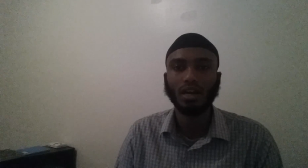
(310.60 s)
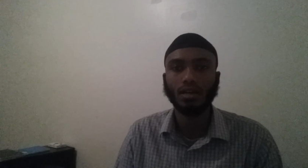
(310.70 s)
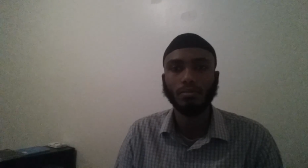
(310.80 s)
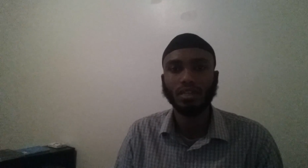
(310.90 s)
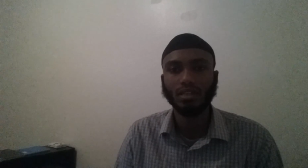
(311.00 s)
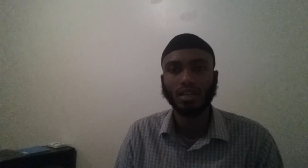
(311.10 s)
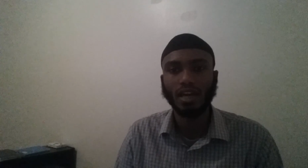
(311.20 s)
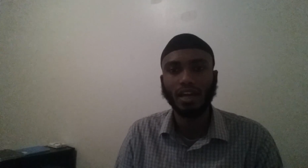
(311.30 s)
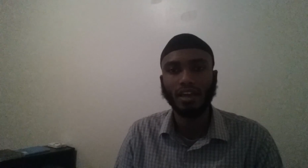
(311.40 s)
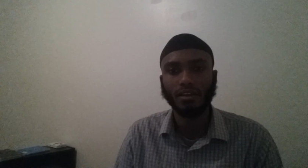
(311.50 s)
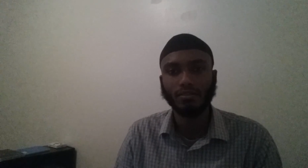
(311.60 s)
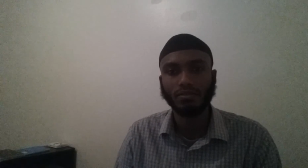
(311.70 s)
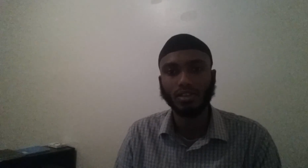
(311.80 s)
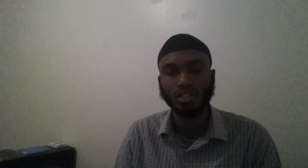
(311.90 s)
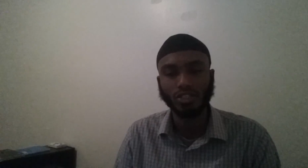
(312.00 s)
alameen, I
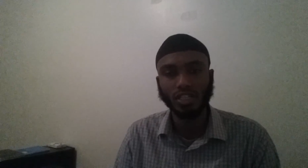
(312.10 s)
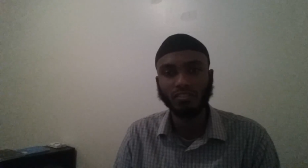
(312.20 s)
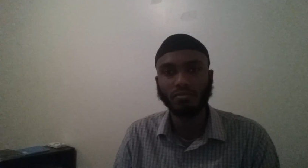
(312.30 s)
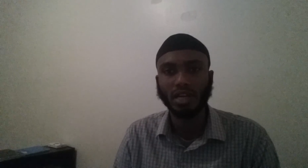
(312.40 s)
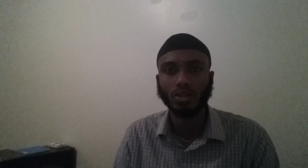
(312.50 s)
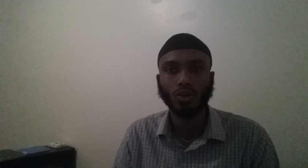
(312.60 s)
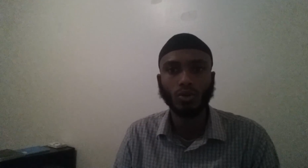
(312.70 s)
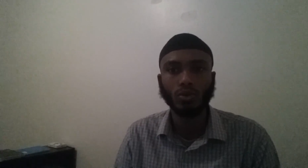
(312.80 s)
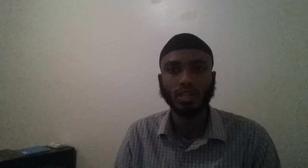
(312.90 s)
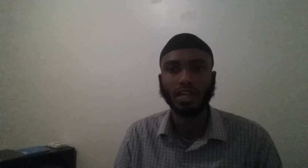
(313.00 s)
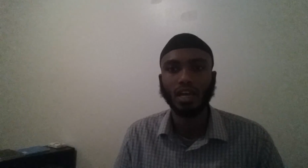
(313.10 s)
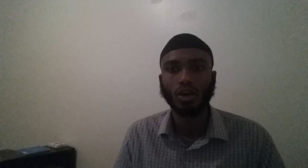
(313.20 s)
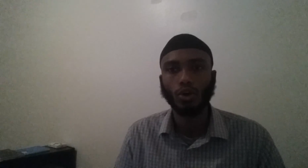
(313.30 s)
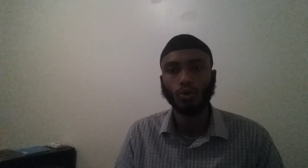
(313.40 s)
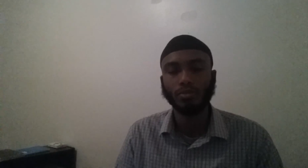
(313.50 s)
have achieved my goal, and I
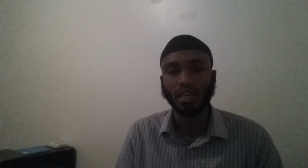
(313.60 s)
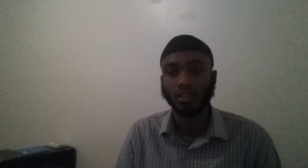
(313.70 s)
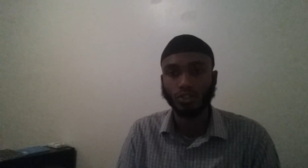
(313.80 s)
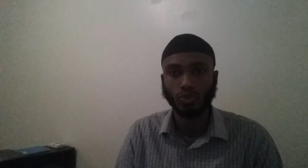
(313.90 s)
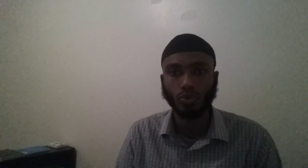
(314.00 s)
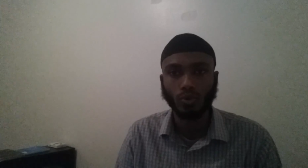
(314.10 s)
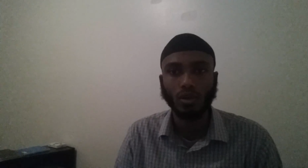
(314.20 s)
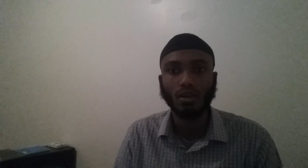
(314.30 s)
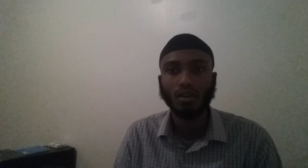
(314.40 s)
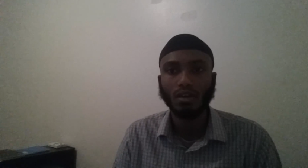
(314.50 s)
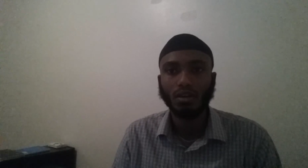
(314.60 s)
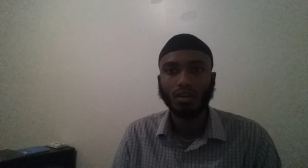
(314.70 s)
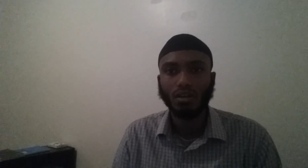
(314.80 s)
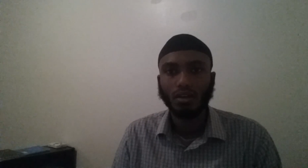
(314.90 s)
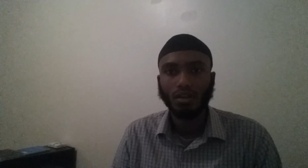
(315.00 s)
hope that is you
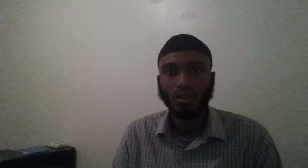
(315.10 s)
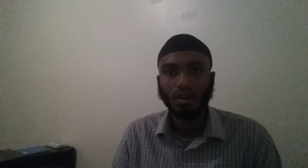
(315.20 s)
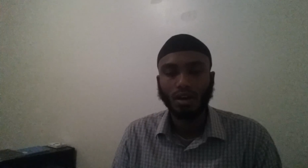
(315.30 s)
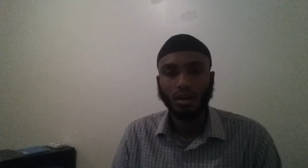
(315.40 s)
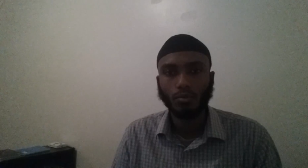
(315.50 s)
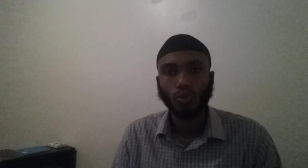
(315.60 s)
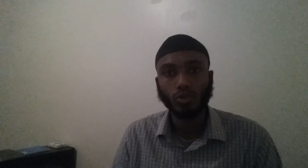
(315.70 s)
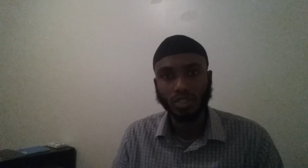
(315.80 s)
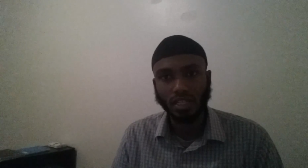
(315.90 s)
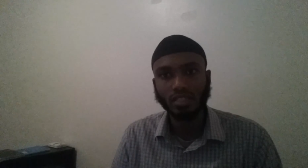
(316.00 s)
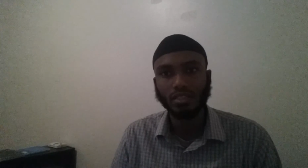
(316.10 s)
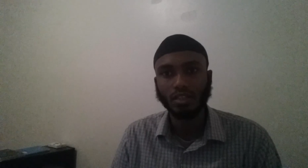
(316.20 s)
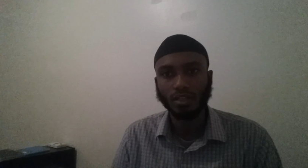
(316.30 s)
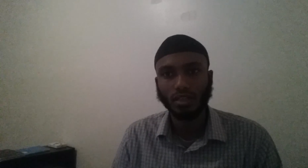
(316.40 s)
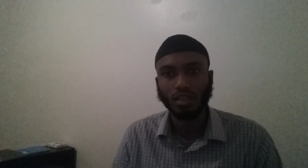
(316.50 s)
who's
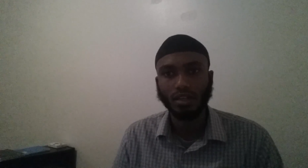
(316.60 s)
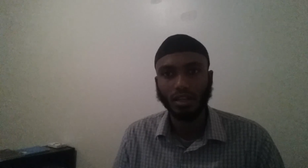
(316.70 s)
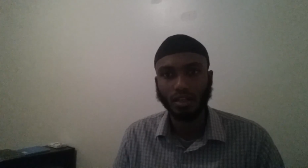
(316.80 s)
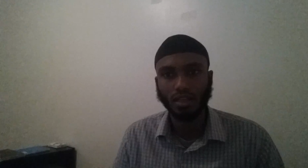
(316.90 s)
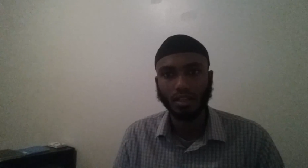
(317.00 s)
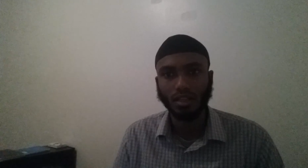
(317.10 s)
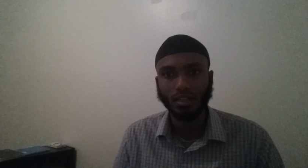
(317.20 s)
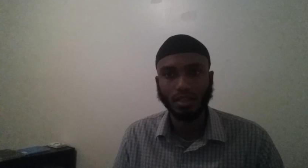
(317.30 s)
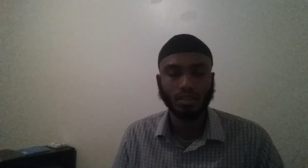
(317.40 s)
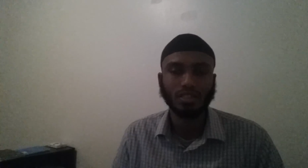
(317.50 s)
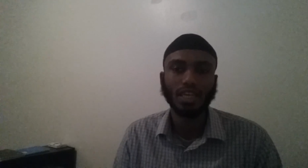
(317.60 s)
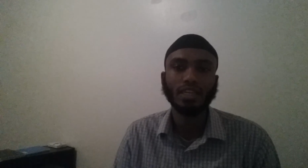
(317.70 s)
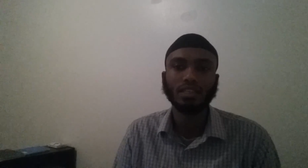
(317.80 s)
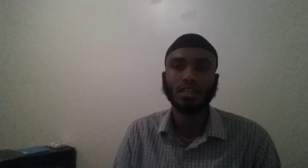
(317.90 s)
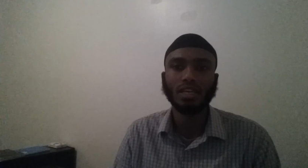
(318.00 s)
listening and
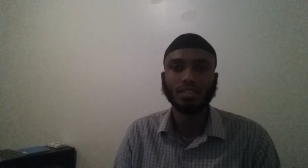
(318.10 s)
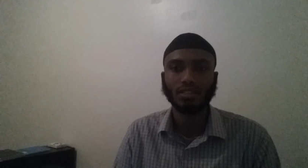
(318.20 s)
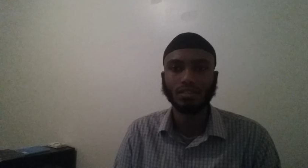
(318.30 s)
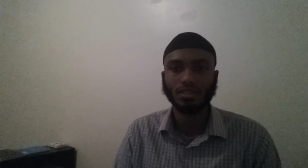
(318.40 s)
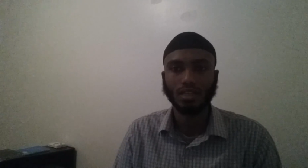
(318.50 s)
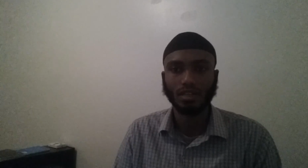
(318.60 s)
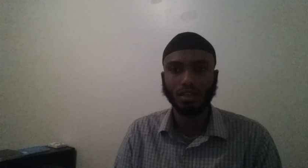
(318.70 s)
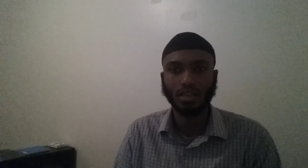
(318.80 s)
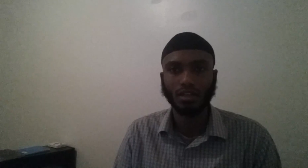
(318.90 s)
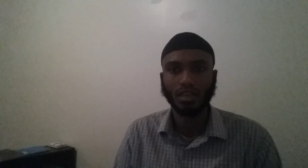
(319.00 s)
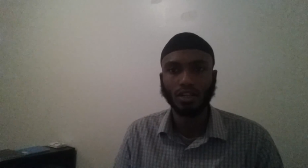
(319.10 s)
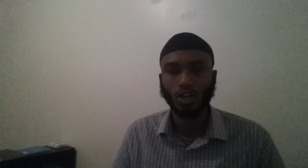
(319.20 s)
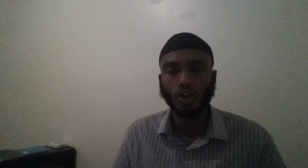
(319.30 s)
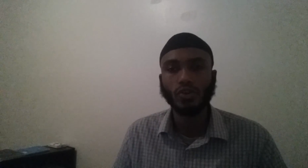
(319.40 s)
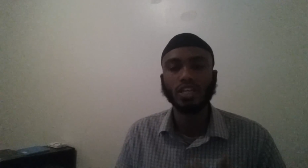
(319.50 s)
taking lessons
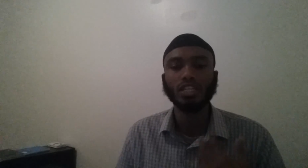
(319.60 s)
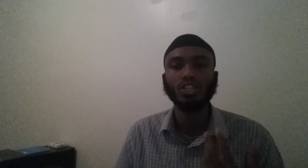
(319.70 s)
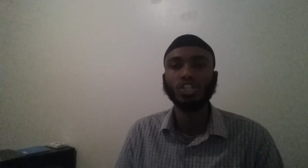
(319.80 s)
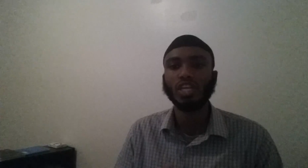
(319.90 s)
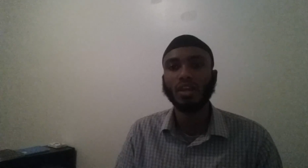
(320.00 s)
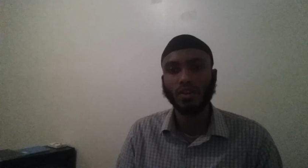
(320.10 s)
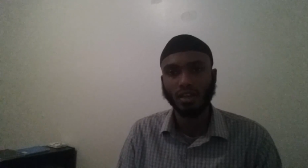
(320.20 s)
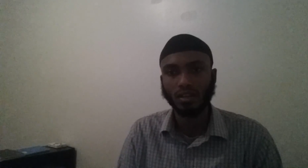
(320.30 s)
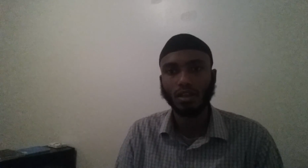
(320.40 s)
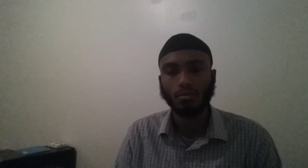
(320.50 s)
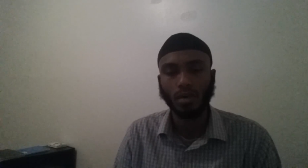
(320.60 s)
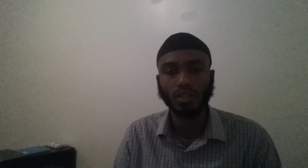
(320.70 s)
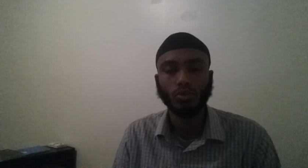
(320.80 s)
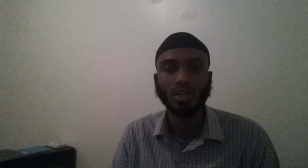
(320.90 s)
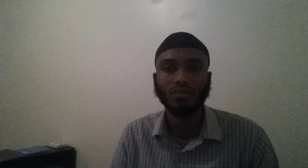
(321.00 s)
and learning and sharing
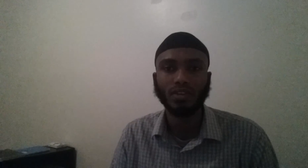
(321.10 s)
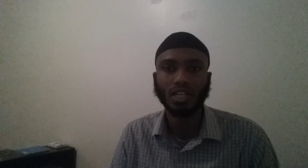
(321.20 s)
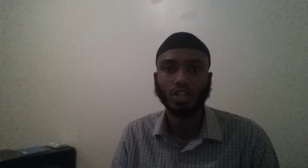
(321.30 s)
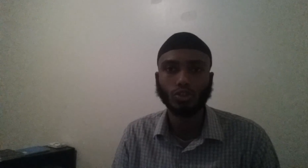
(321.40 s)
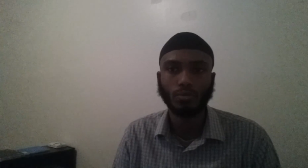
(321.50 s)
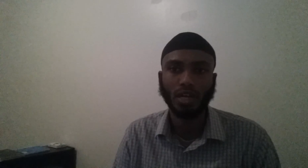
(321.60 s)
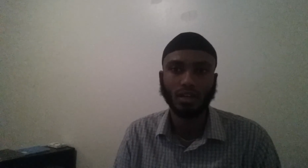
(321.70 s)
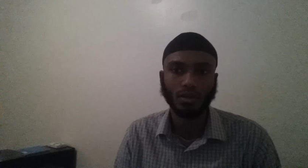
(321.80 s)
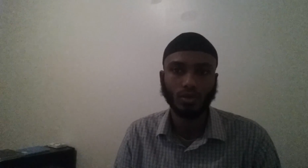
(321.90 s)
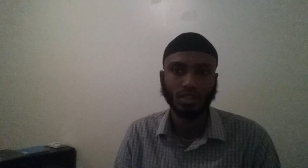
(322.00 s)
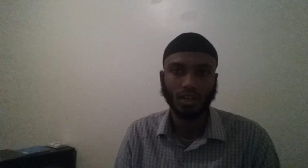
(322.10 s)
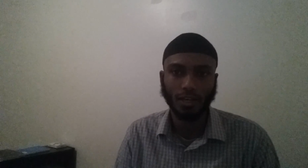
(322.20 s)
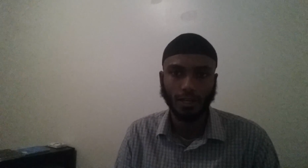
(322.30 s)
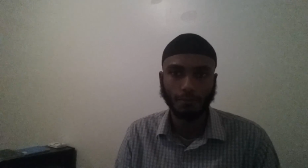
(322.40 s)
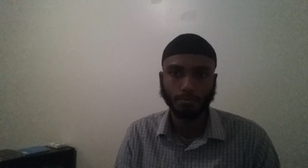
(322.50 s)
by the will of Allah subhanahu wa
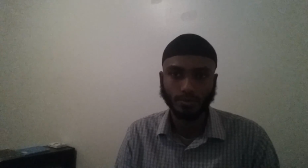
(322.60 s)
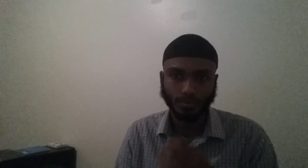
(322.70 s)
ta'ala.